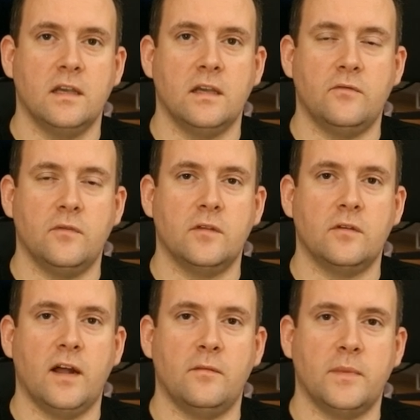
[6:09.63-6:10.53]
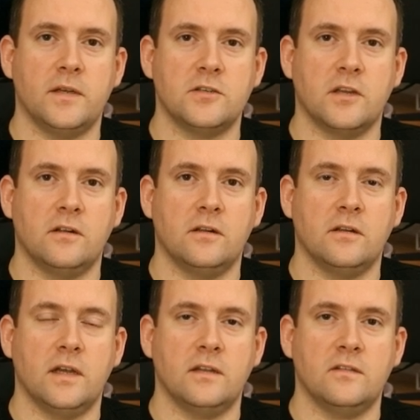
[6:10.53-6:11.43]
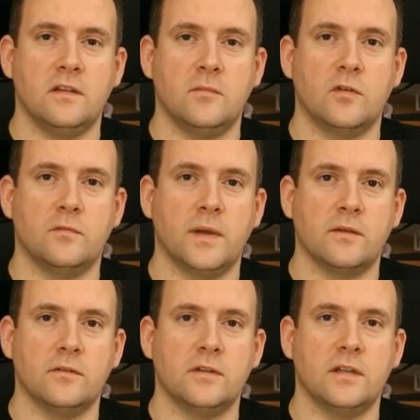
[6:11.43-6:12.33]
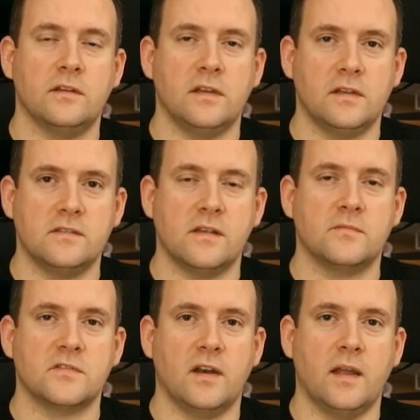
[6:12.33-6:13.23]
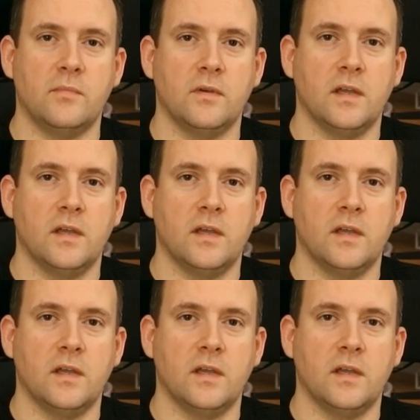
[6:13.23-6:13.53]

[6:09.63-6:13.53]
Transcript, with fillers: If you want to help my channel and see more of my content, hit subscribe.